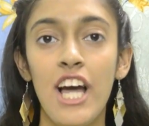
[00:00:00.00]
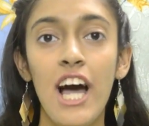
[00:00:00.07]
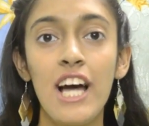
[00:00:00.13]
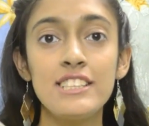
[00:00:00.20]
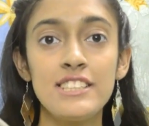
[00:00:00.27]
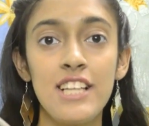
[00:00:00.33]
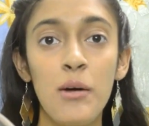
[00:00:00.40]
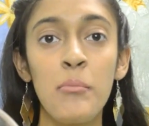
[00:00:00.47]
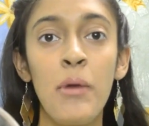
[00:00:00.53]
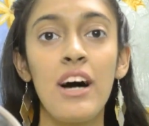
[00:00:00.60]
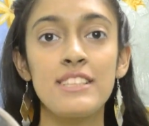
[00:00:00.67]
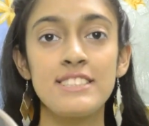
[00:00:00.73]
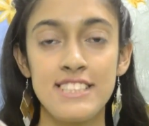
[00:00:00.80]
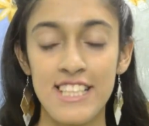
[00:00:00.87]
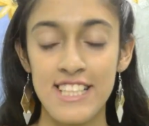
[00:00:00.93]
guys, our
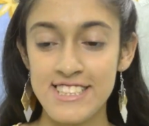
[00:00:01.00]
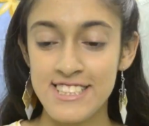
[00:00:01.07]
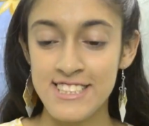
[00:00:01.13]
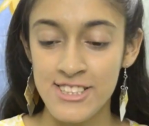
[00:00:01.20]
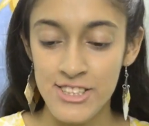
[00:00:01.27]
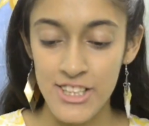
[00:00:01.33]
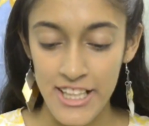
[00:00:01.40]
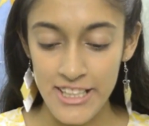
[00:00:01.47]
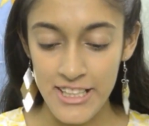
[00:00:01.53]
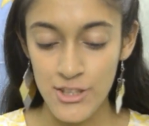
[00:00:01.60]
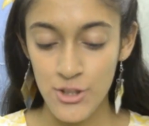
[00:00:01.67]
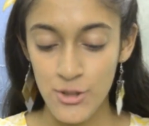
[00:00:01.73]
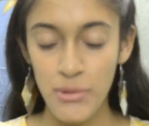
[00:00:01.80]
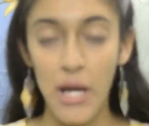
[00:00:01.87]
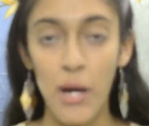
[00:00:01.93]
mask is ready
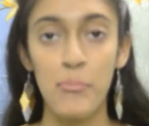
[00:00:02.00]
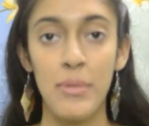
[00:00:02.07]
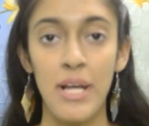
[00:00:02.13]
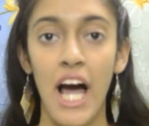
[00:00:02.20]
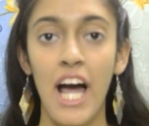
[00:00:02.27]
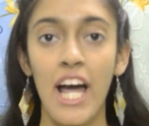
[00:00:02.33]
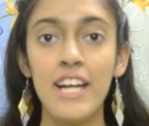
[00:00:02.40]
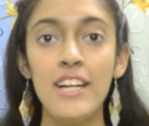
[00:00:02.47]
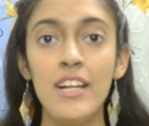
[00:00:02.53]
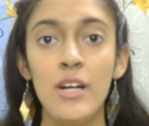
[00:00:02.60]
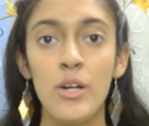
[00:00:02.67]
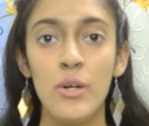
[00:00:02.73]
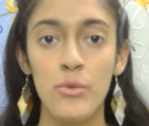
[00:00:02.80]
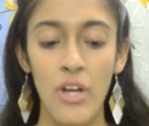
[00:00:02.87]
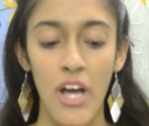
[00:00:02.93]
to be applied.
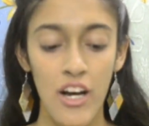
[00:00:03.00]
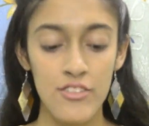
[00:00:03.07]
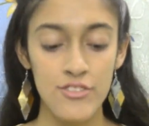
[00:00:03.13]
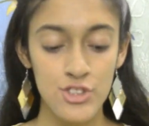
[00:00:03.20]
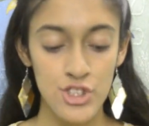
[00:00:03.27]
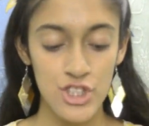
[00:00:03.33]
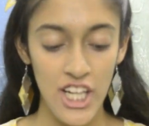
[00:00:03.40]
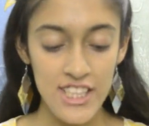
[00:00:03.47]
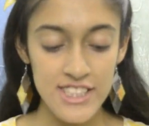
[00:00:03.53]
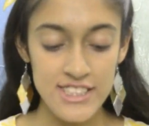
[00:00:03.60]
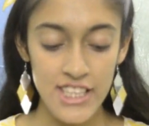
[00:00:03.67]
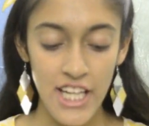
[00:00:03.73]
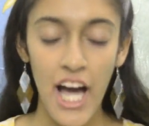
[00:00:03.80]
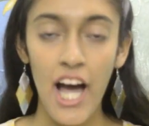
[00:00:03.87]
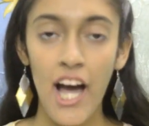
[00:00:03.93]
We have
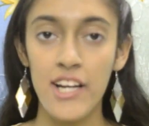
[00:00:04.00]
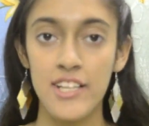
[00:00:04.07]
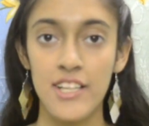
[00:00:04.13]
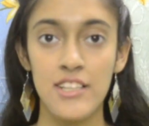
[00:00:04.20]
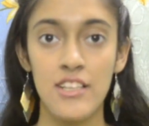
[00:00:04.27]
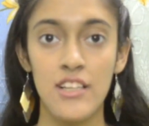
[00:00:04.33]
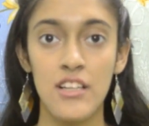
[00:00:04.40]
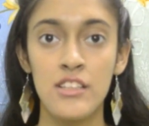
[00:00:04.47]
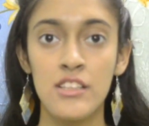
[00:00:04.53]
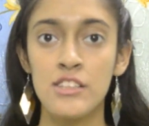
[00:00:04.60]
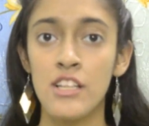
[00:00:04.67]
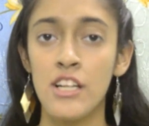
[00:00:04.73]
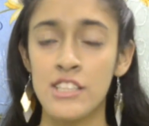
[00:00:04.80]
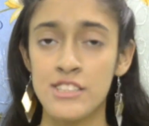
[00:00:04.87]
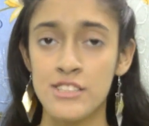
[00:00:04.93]
just added
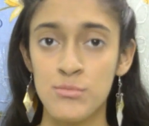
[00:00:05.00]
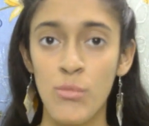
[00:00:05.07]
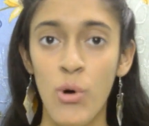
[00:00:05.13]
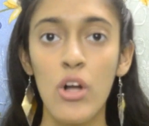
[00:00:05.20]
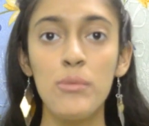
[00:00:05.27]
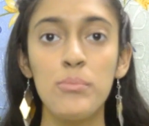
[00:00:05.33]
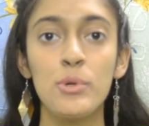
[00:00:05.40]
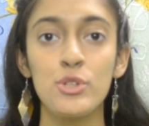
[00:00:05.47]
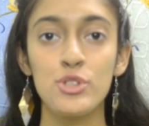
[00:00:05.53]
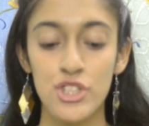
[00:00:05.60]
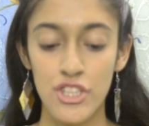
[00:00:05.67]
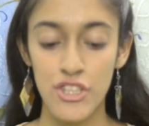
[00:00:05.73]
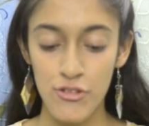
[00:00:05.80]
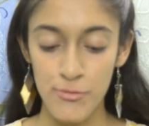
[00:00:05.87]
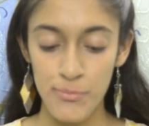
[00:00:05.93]
a small
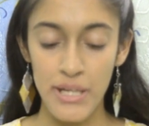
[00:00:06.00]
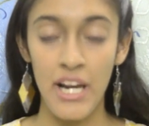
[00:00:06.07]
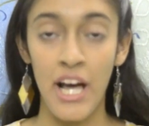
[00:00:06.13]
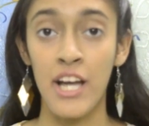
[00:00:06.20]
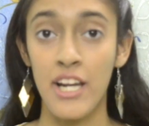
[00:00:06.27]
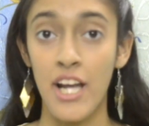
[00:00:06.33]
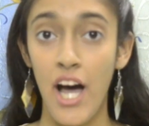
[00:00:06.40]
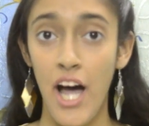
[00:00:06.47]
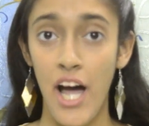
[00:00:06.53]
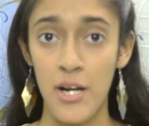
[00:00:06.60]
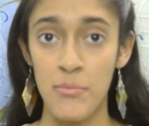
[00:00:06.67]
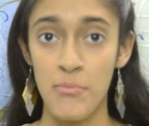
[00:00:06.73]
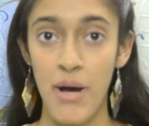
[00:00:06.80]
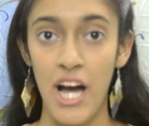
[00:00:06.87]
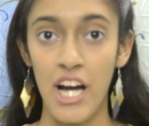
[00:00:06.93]
portion of banana
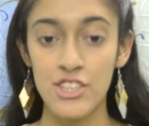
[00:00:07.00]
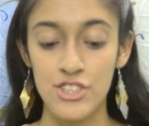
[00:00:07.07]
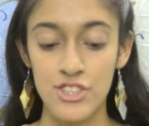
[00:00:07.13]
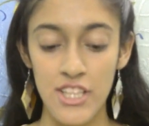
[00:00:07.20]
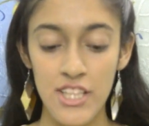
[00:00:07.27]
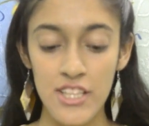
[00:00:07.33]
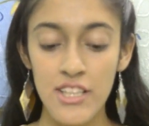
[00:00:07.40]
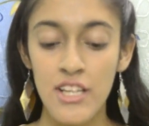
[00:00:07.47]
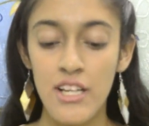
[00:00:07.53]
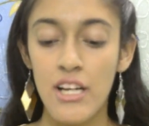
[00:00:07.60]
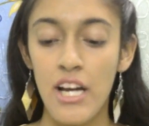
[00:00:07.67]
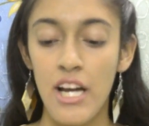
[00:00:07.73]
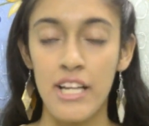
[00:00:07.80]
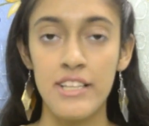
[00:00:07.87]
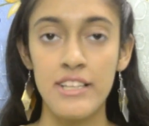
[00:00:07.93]
and mashed it
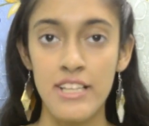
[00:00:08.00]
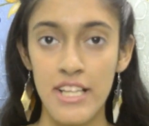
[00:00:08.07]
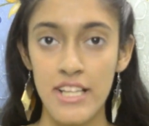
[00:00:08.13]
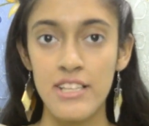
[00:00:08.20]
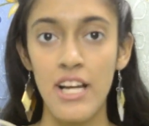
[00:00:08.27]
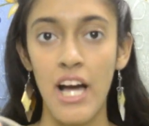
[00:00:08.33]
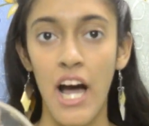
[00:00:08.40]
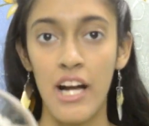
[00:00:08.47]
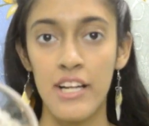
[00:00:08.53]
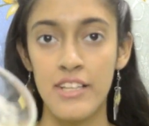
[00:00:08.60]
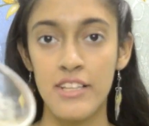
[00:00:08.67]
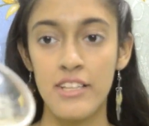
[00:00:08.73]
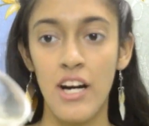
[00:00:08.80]
and then added